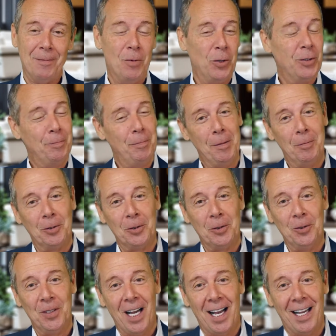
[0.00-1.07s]
Most people do
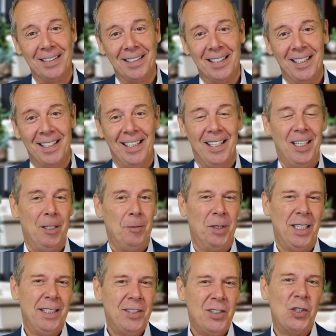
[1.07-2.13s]
not. But
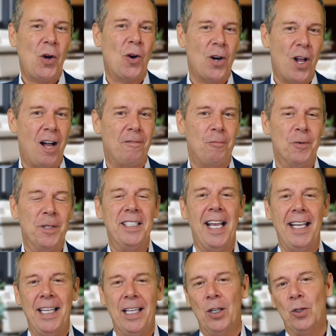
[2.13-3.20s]
let's start off with
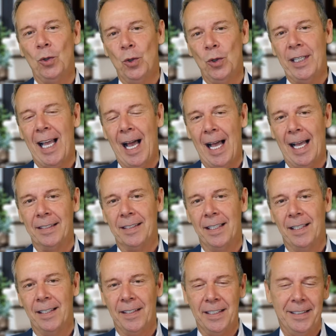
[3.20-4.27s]
taking a look at
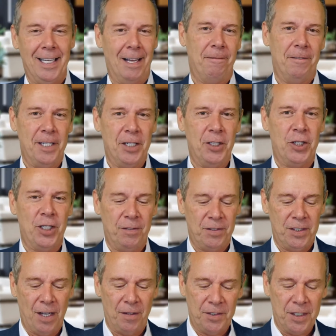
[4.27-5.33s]
the definition of
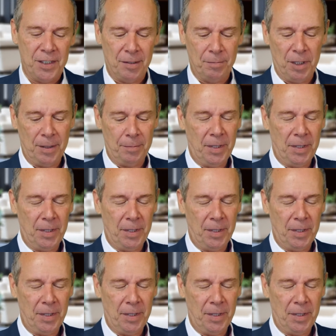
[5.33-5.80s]
self-discipline,